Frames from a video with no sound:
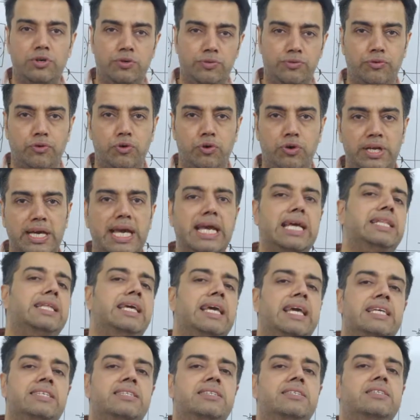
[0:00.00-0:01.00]
to 4 and
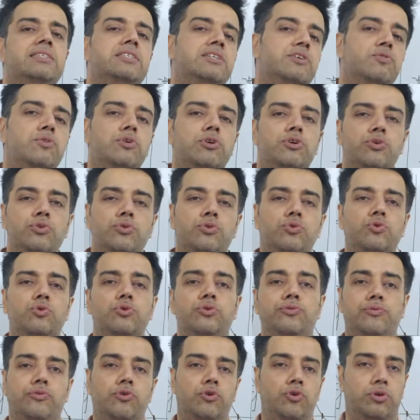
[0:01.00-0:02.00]
x is equal to
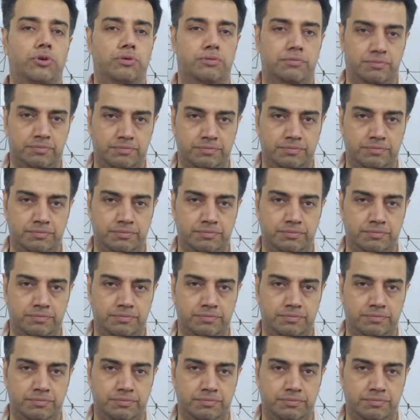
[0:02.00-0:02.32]
root 4.